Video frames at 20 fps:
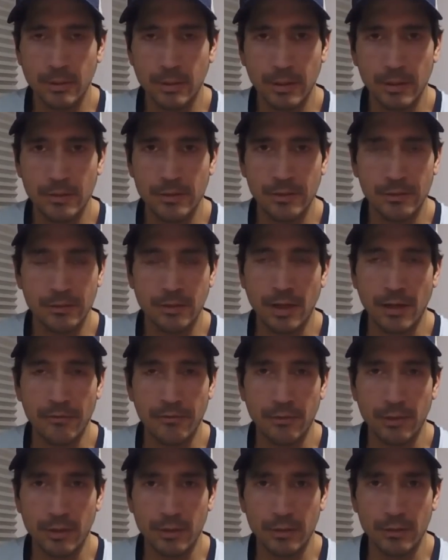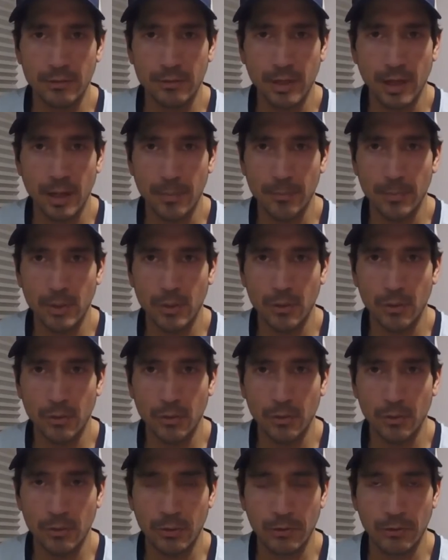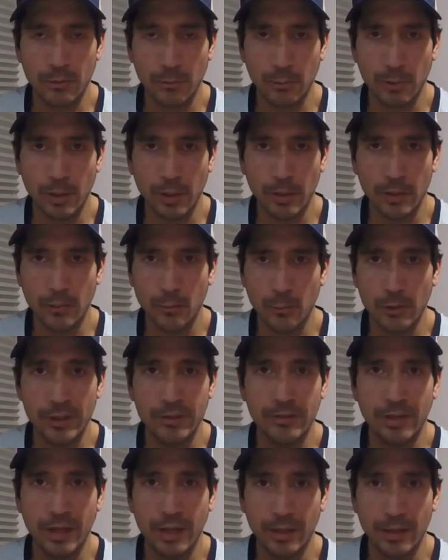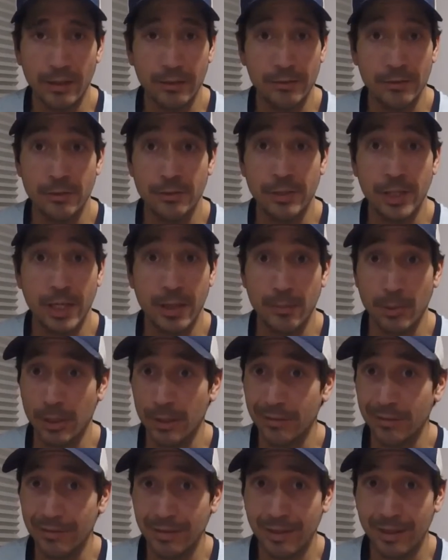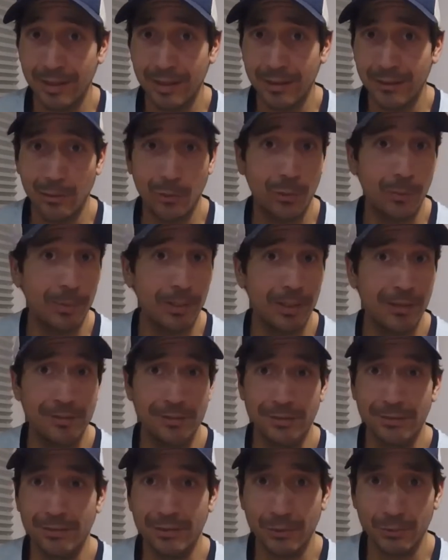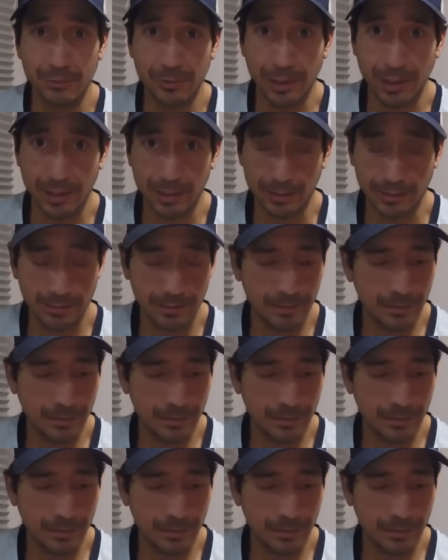it's just not fun to stop middle of the run and retie because you came untied or because it's too tight.